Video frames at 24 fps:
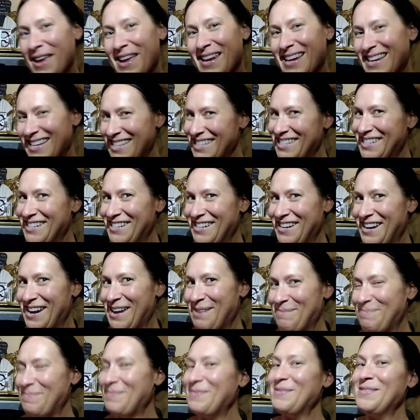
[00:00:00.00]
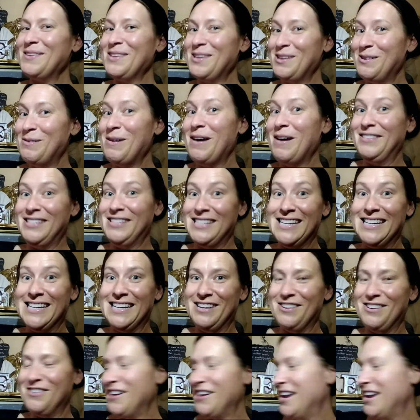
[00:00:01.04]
me on Instagram, you have seen it